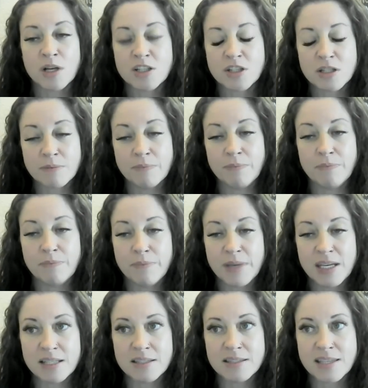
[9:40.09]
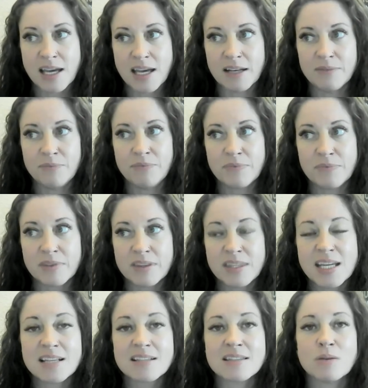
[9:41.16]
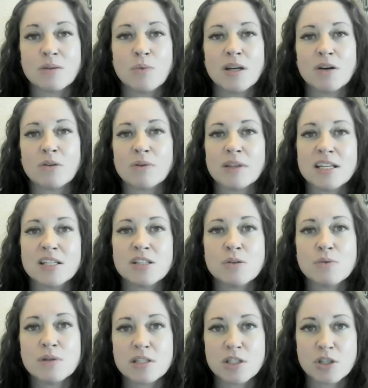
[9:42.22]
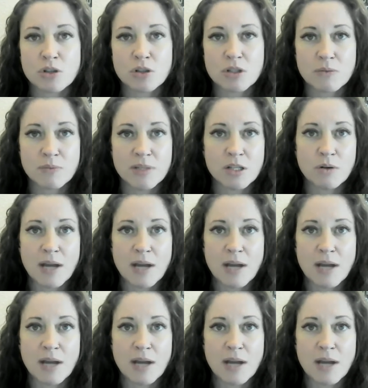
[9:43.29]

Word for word: which means that things that we don't really do as children,